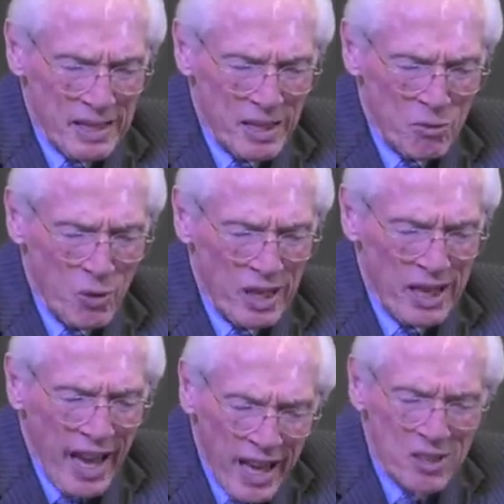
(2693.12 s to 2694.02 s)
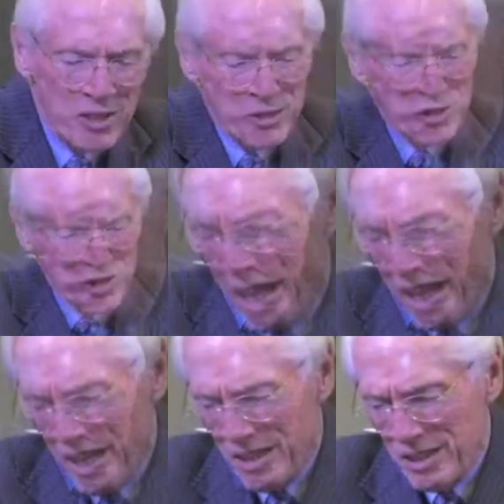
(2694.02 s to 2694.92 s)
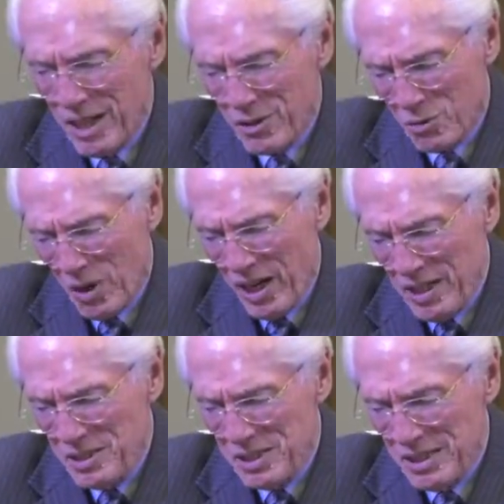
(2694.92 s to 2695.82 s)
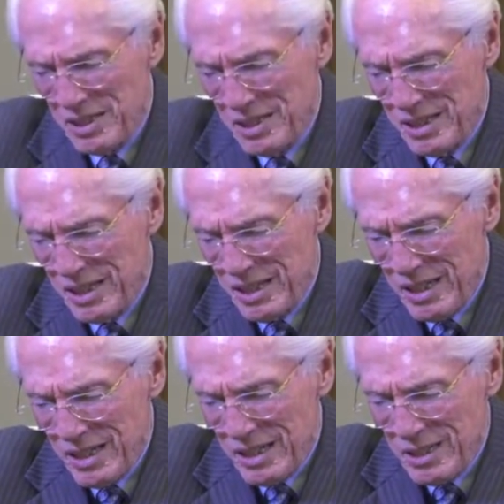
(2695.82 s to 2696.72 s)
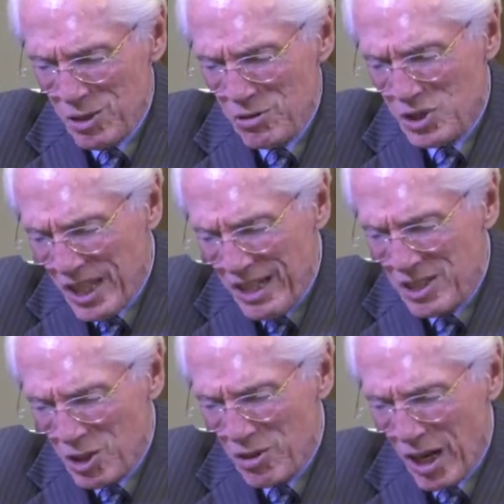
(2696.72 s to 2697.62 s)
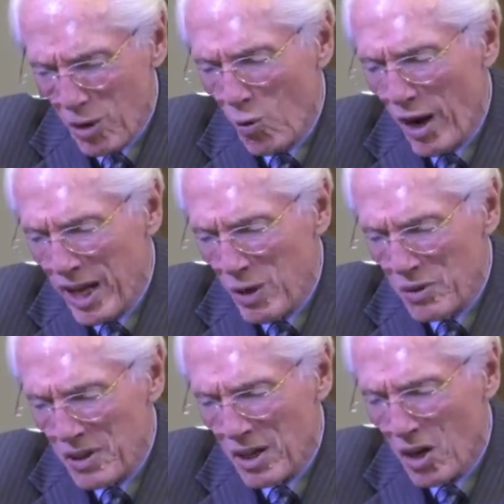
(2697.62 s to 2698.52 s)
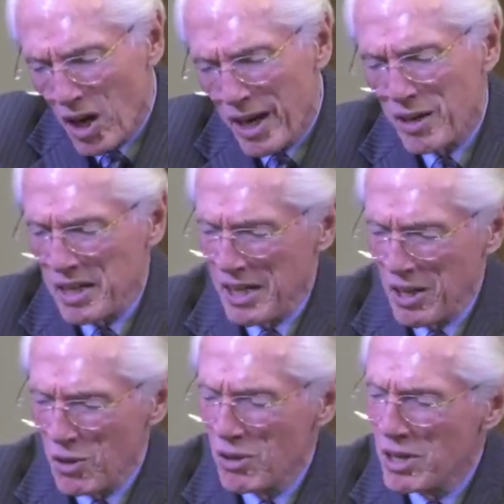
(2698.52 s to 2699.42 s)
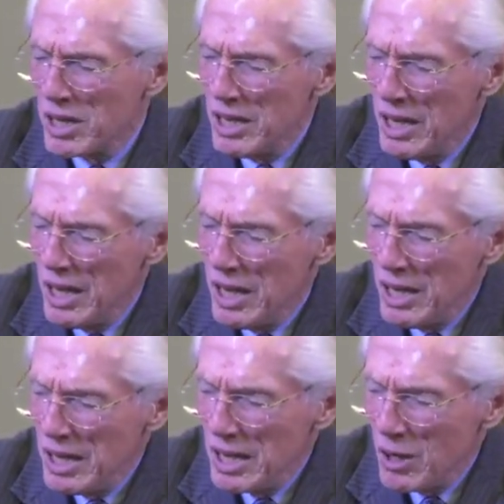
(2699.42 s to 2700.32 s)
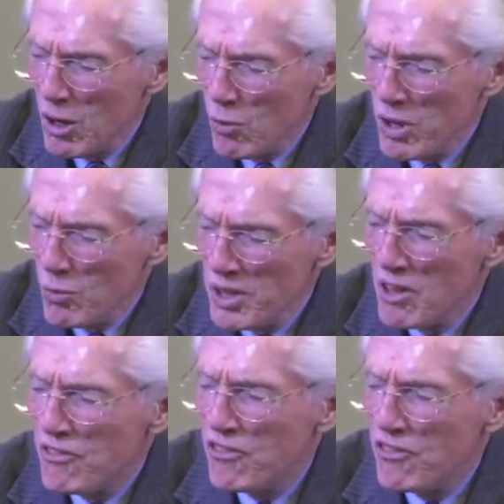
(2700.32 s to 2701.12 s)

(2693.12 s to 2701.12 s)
that we can't understand otherwise. So send us on our way with a clarity, Lord, with a